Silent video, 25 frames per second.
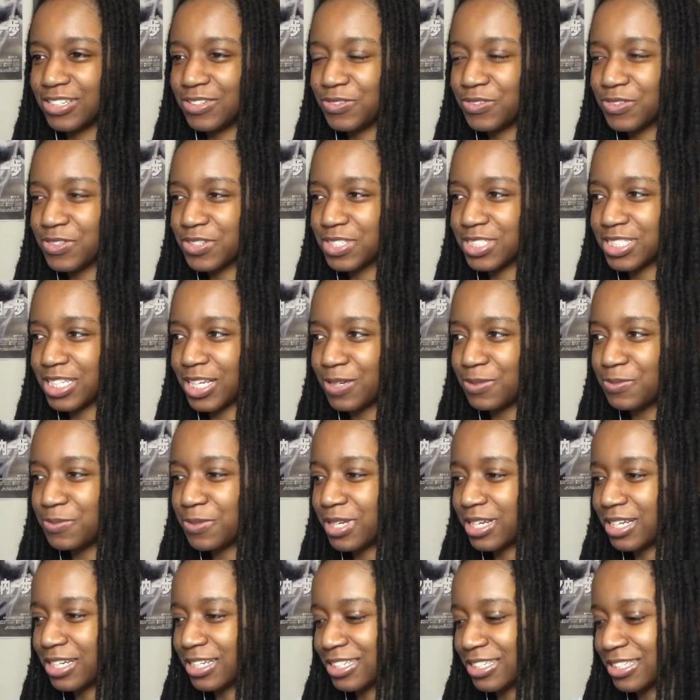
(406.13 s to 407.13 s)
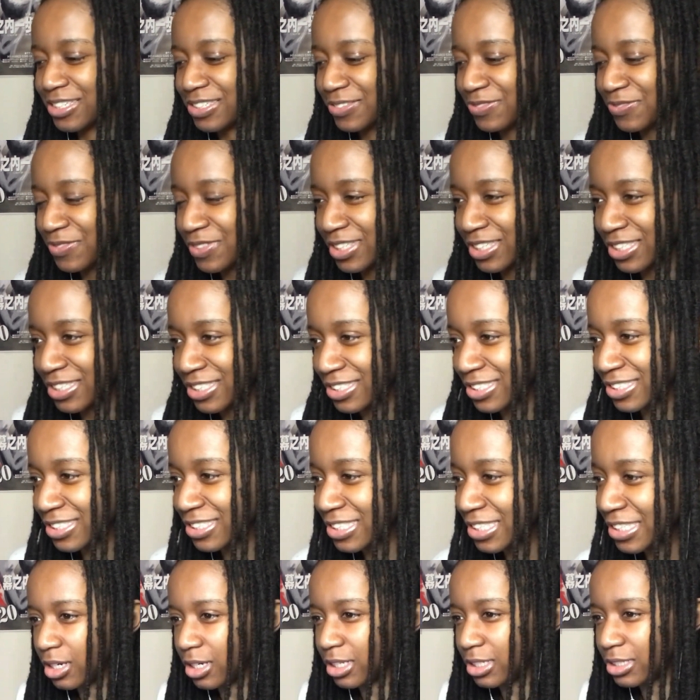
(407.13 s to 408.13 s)
What does that mean? Oh my goodness.
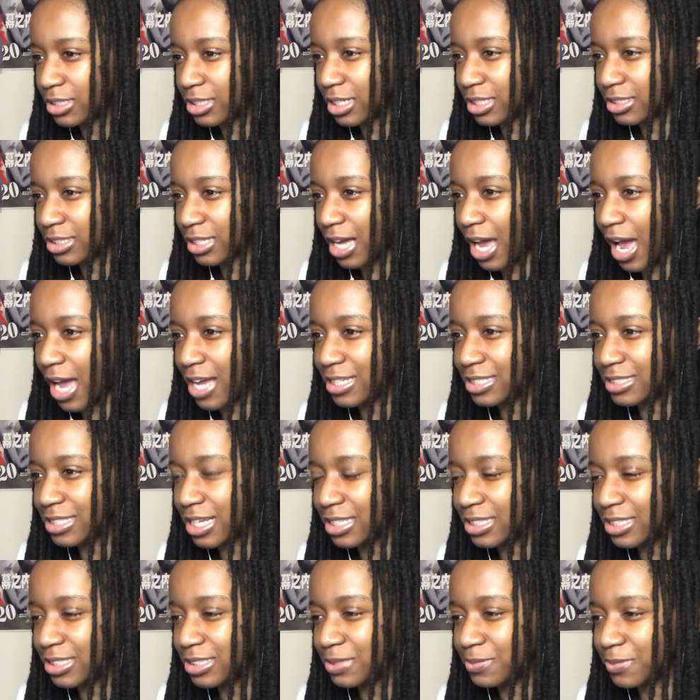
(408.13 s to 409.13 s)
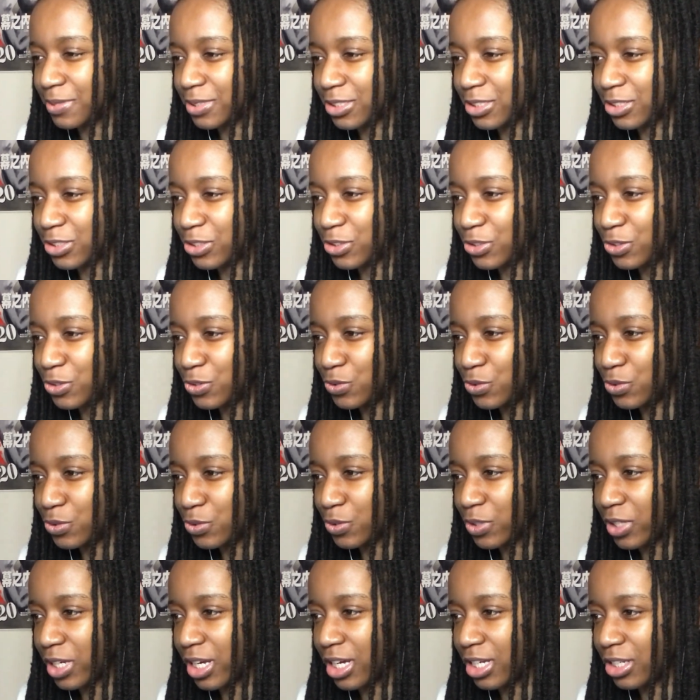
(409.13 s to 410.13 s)
He says, I send this message to you
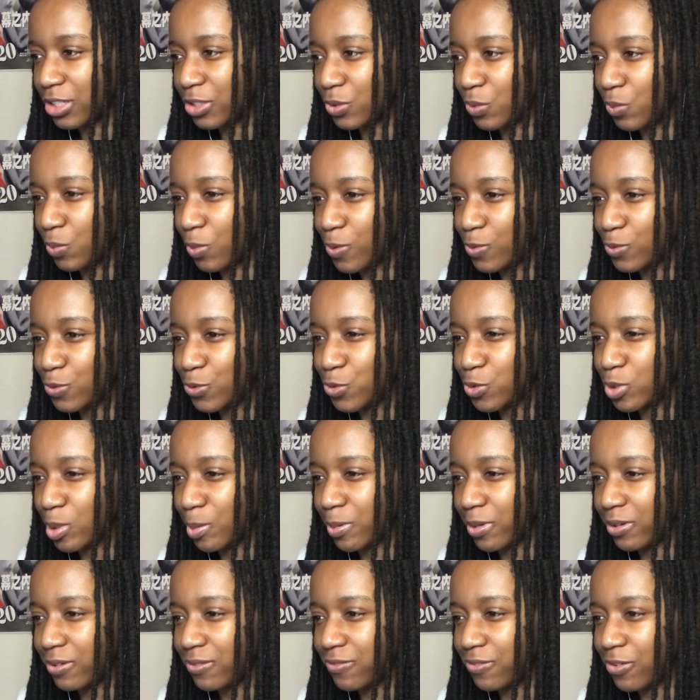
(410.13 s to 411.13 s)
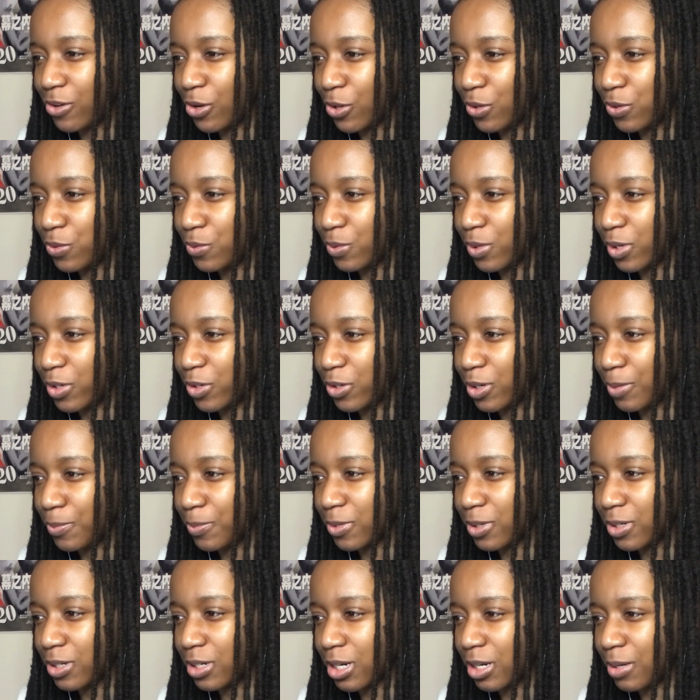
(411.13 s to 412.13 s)
so that you won't trip and fall throughout your
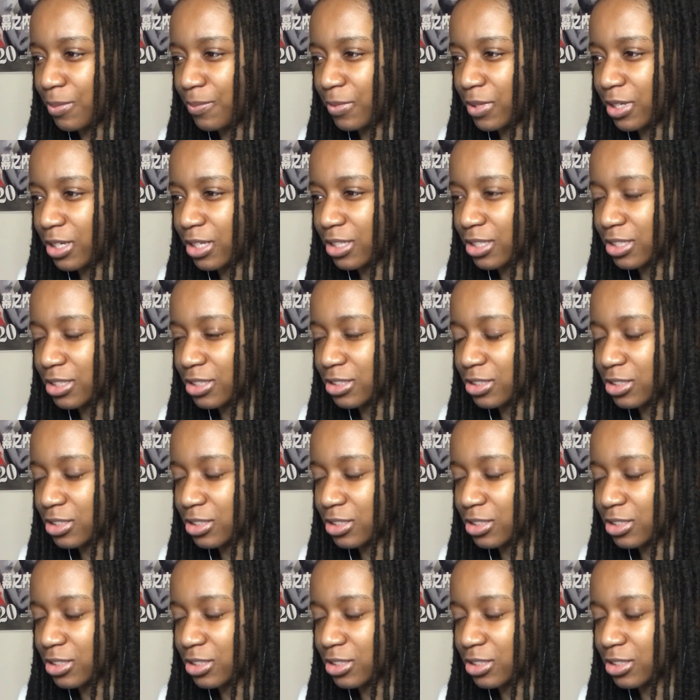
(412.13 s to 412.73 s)
upcoming...